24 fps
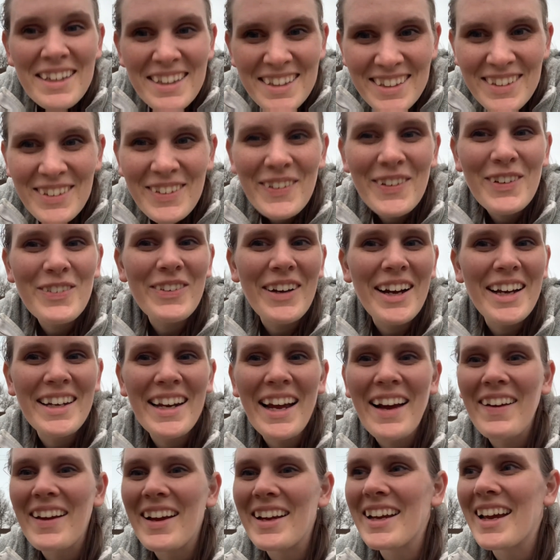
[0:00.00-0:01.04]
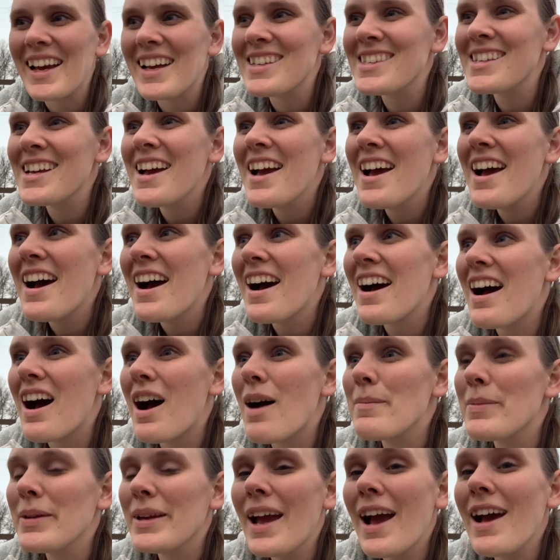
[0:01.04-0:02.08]
We'll find out, I guess.
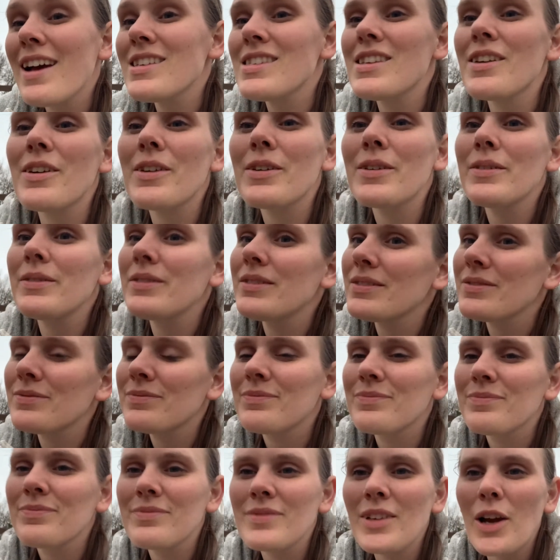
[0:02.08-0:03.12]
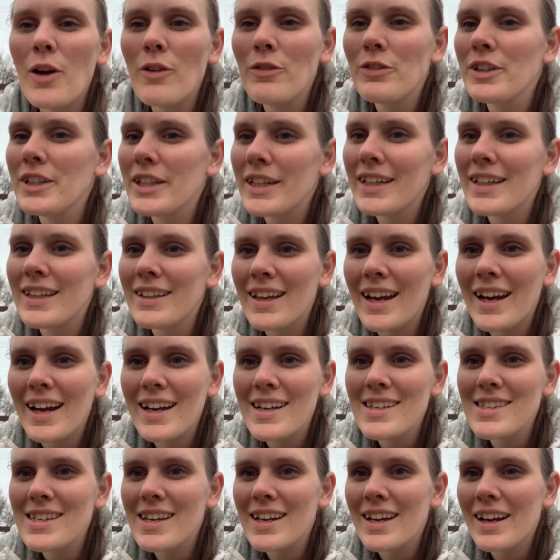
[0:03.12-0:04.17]
But yeah, so don't forget, like
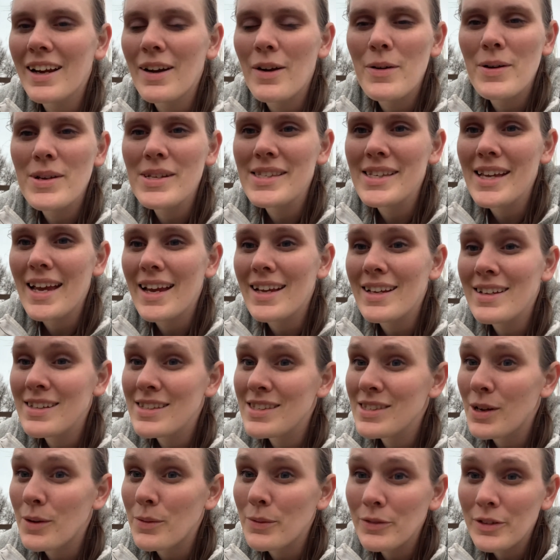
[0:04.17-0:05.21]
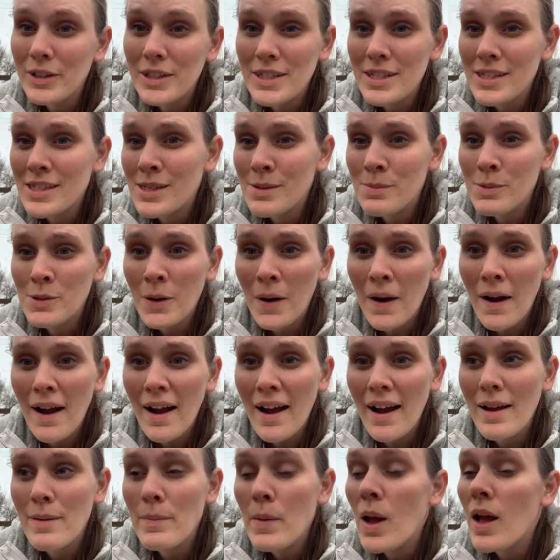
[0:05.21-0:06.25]
I always say, don't forget to
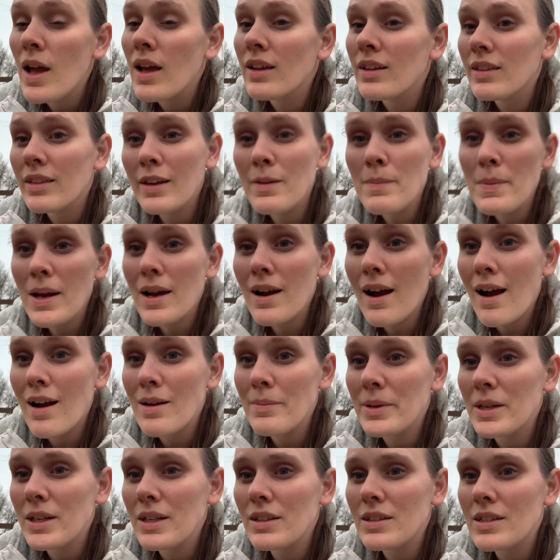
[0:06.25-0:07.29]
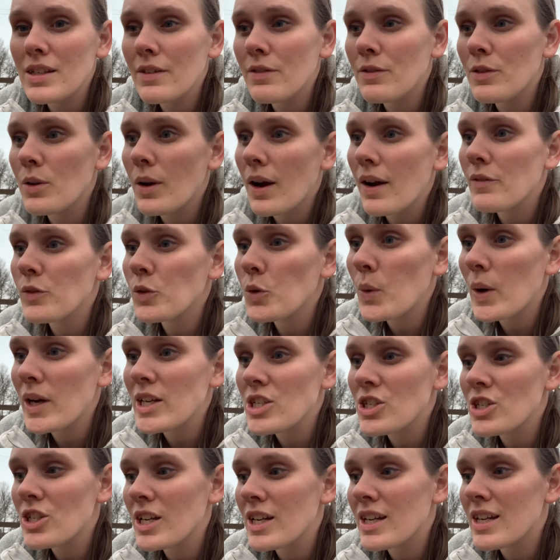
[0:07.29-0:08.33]
subscribe. Leave me a comment if you have a
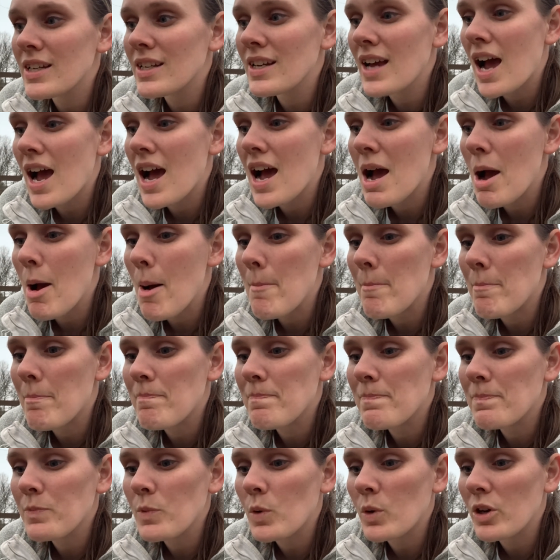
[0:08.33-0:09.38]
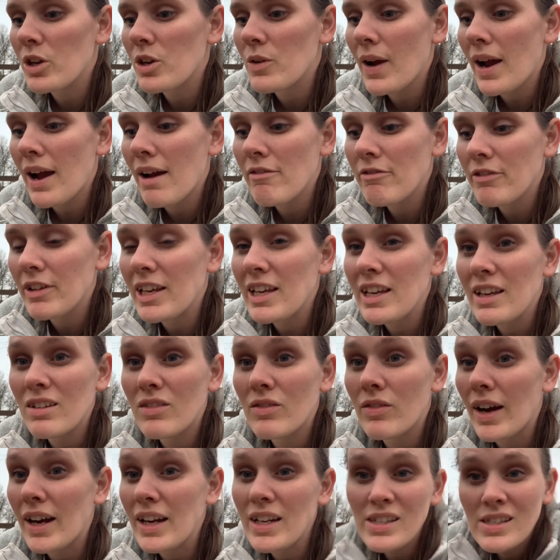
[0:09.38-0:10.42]
question, or you have any
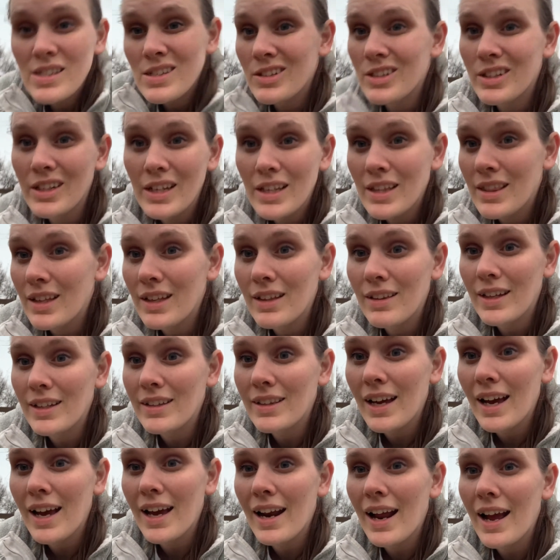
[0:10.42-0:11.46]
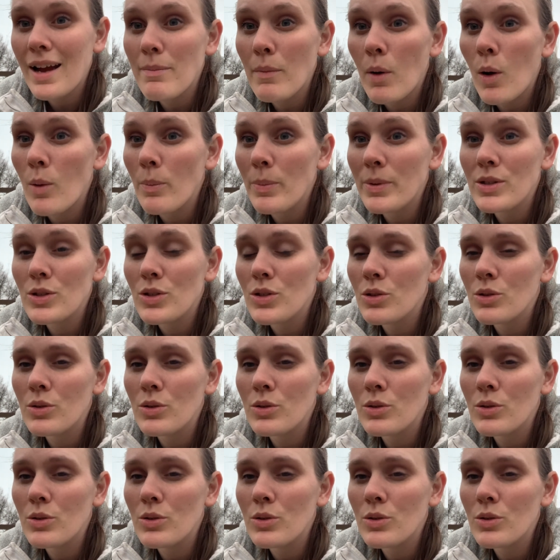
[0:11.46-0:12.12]
advice or anything like that. I'm open to